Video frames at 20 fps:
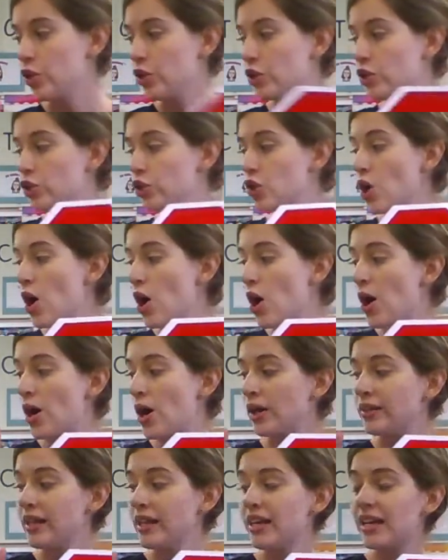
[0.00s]

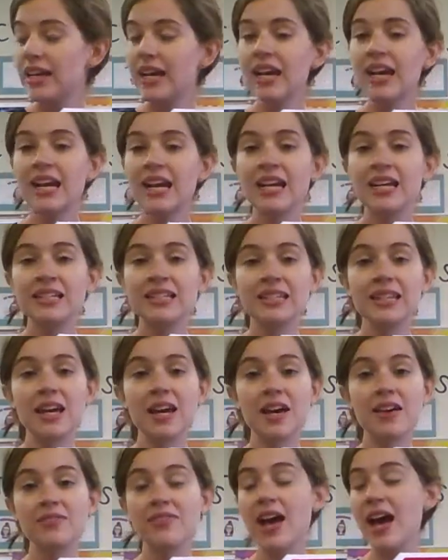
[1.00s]
Charlie, he's
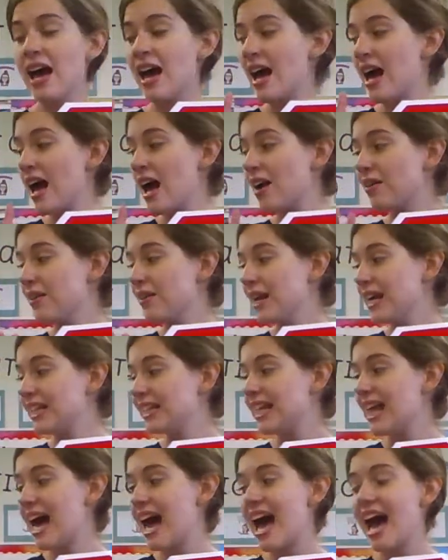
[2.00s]
the very
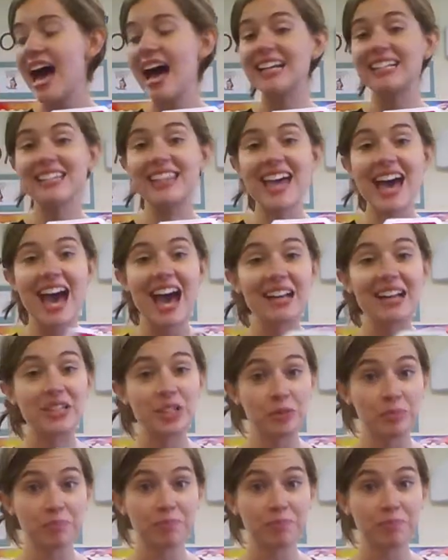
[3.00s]
lad that...